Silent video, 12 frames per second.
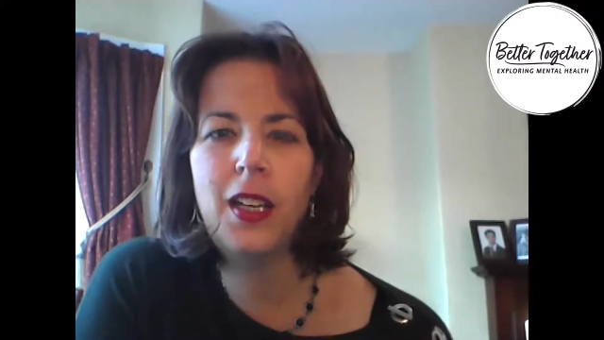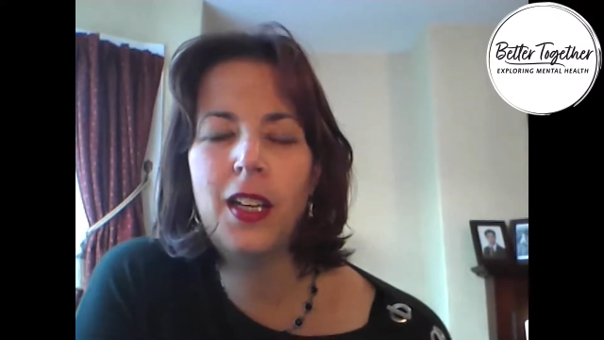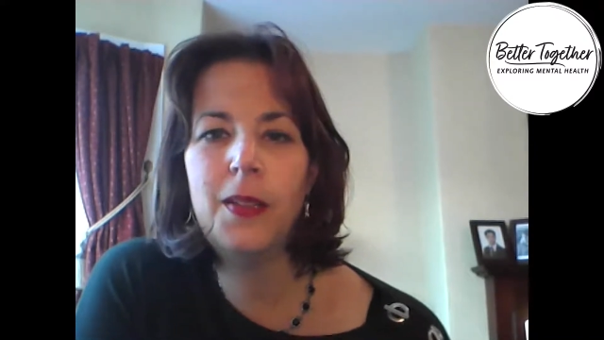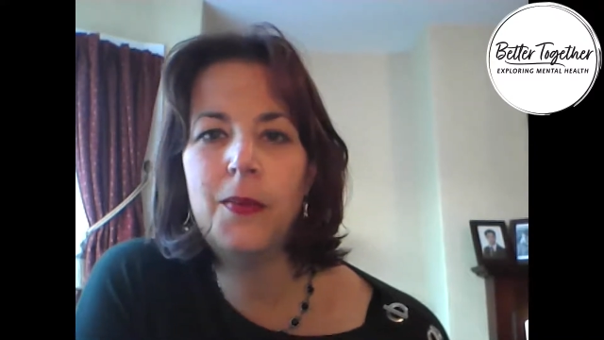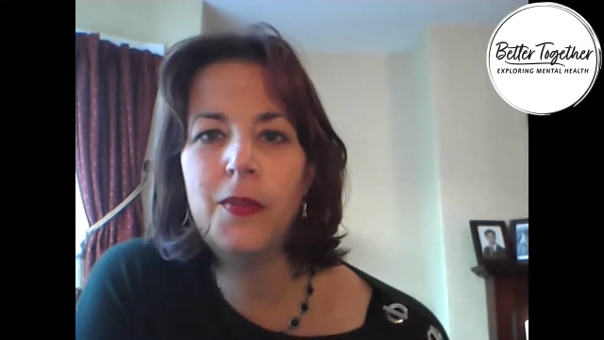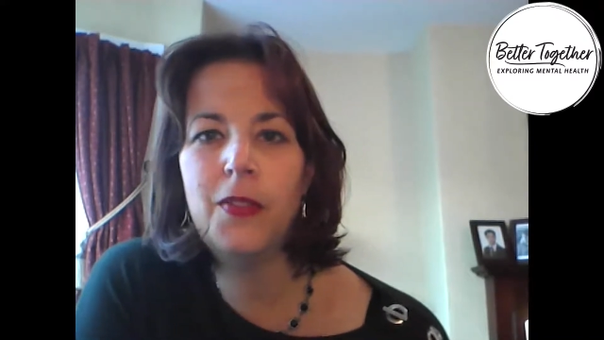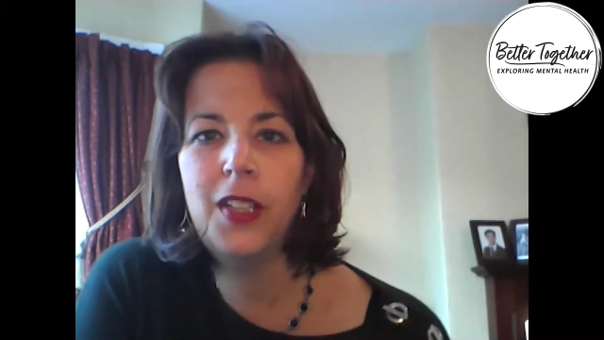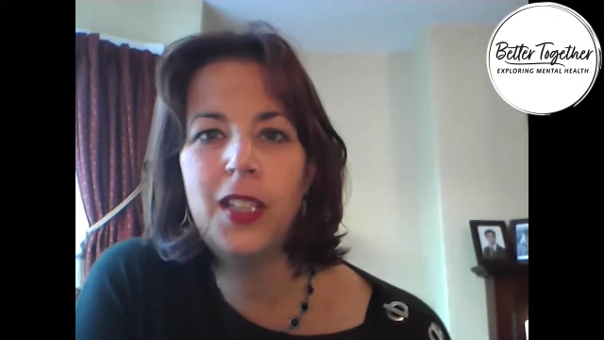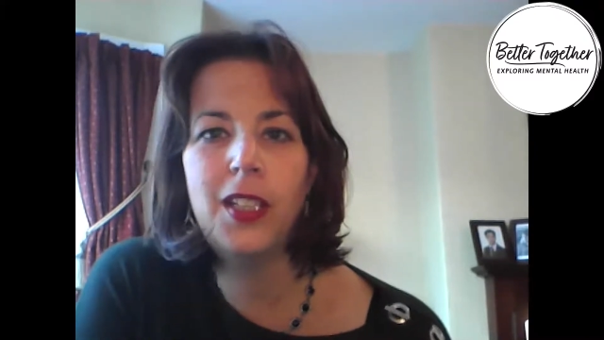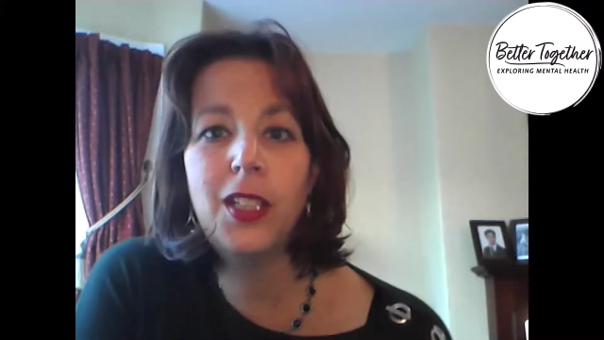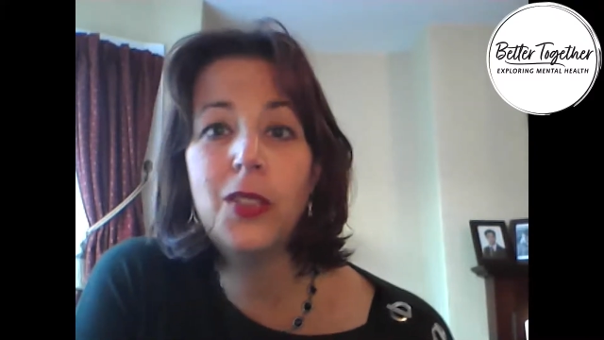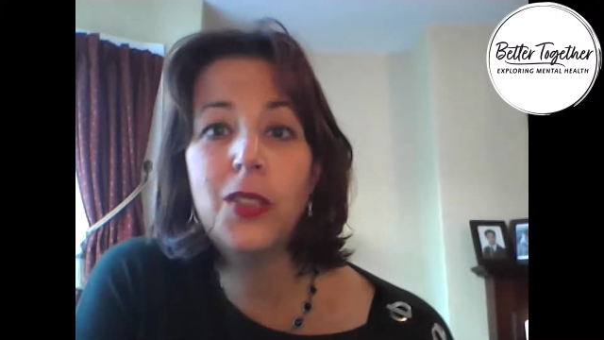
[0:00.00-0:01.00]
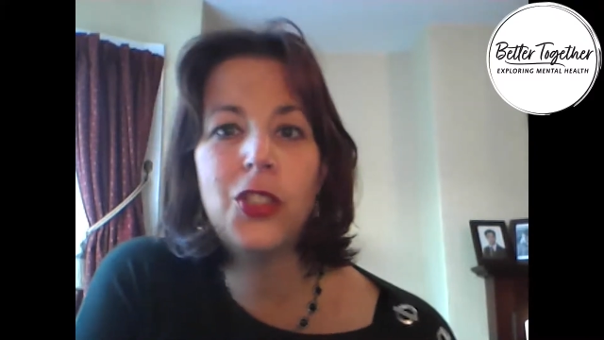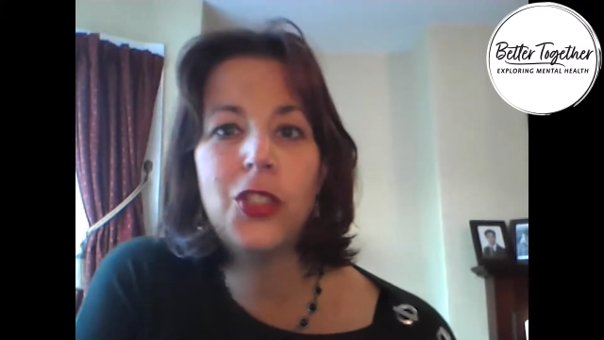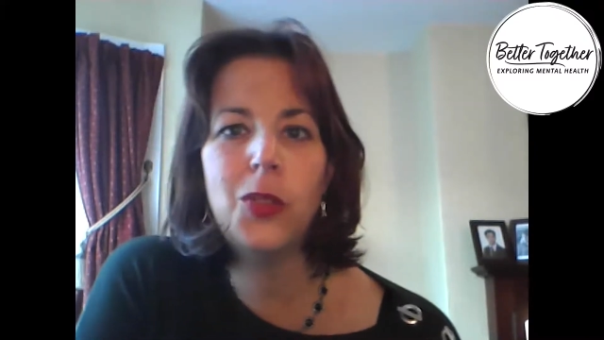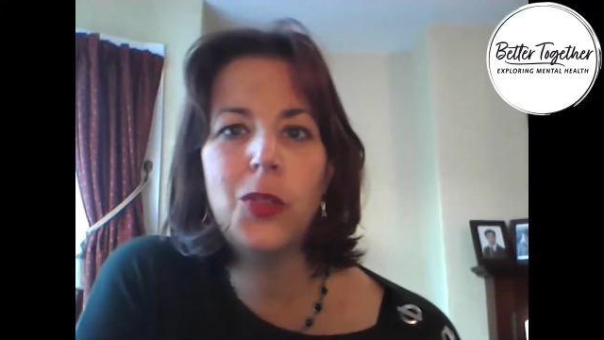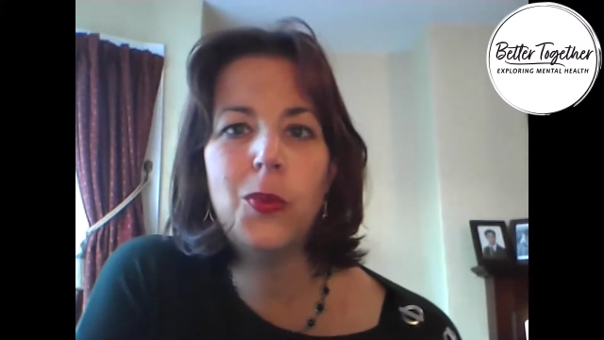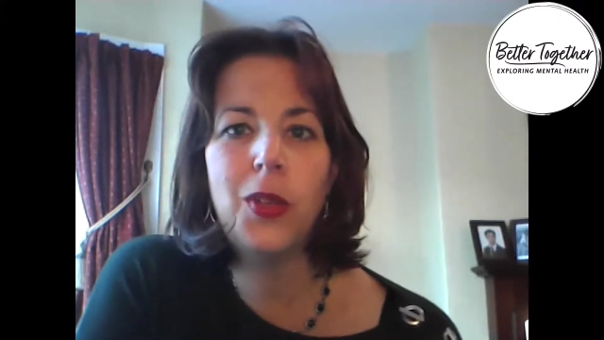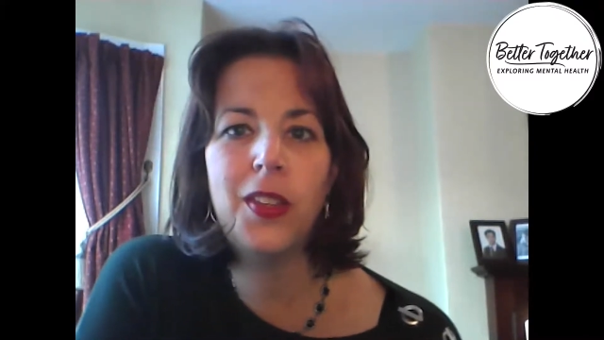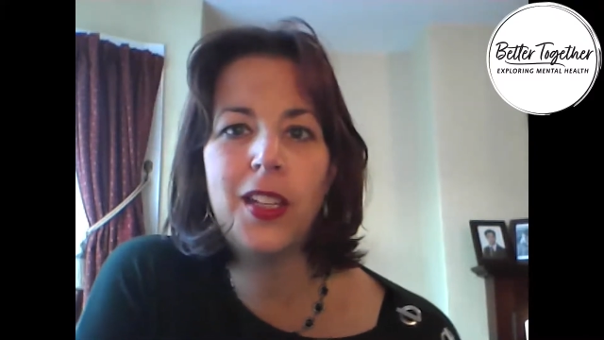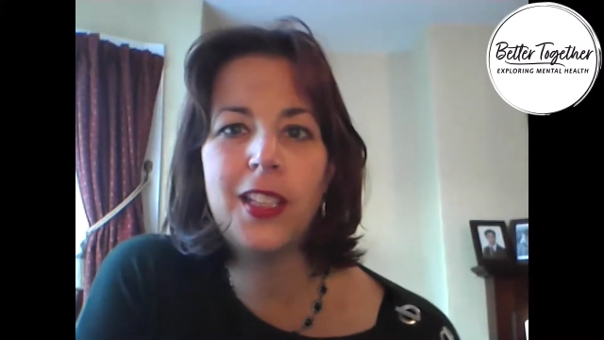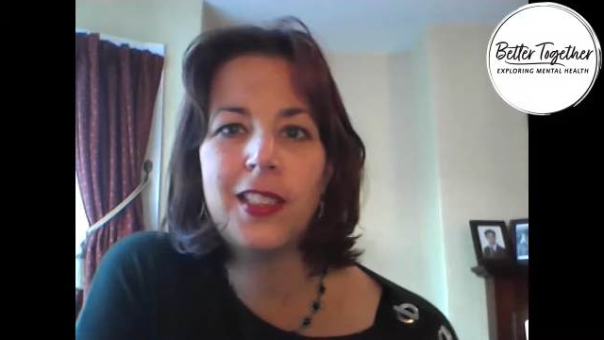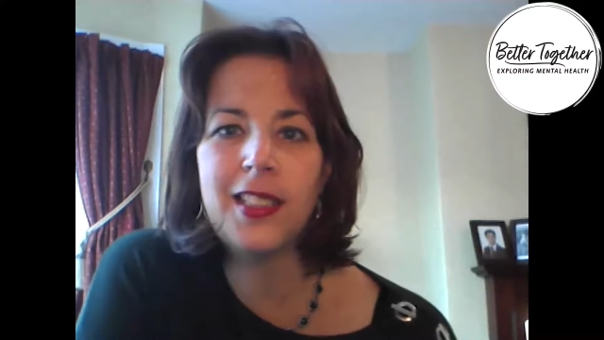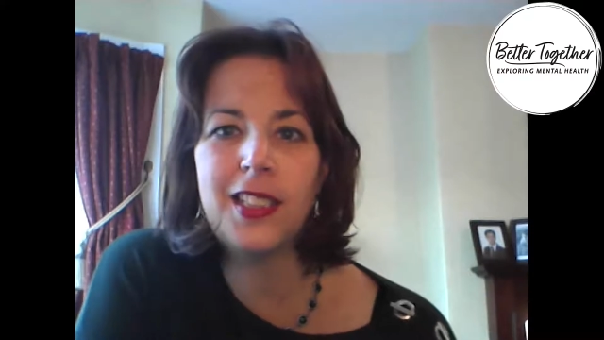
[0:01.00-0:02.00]
via YouTube with a
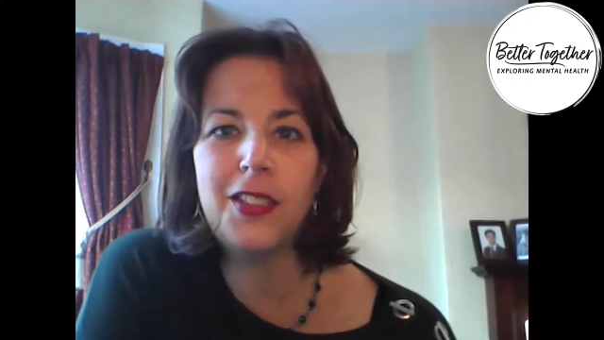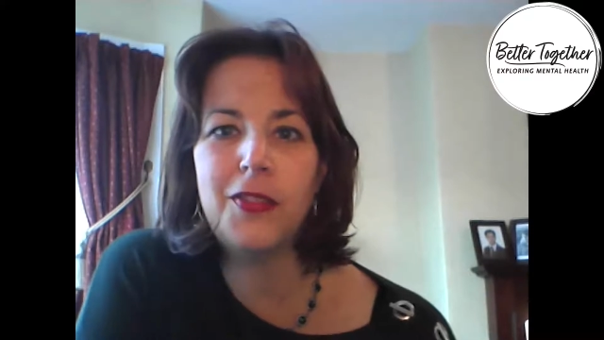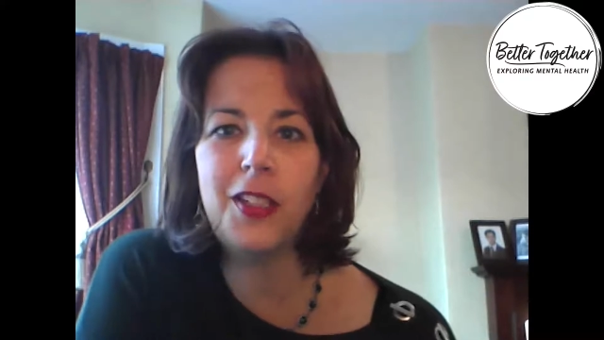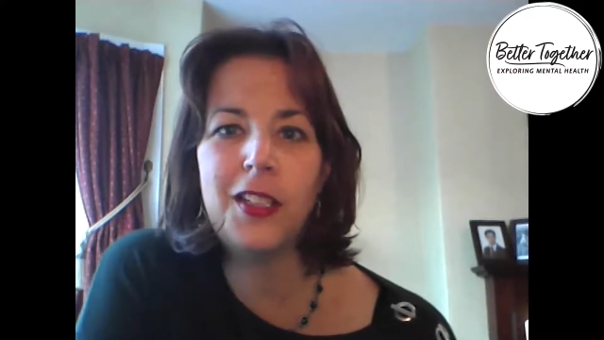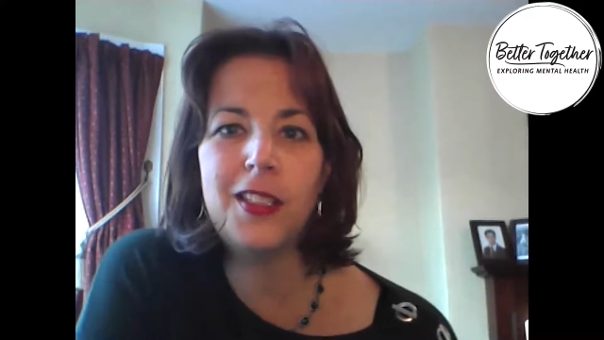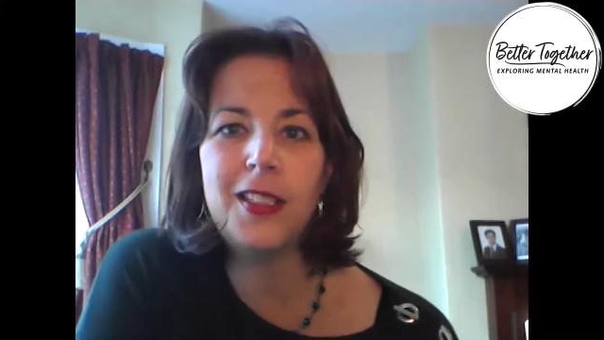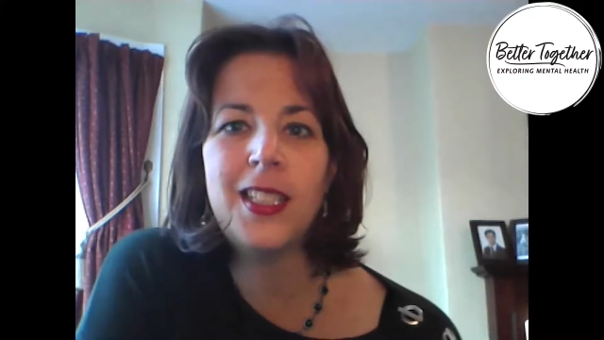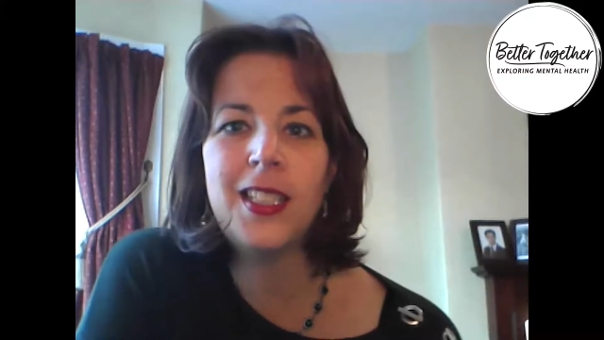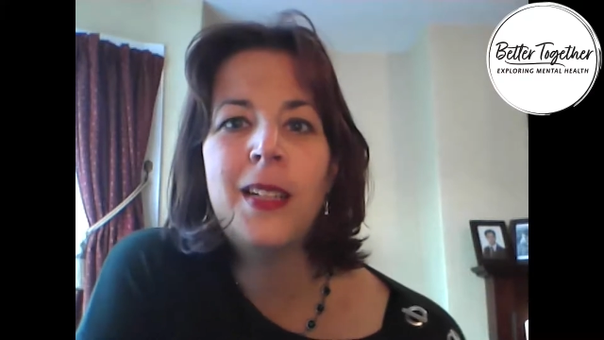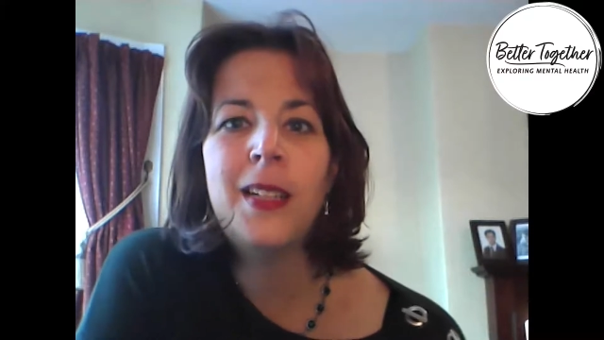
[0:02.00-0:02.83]
cousin of ours,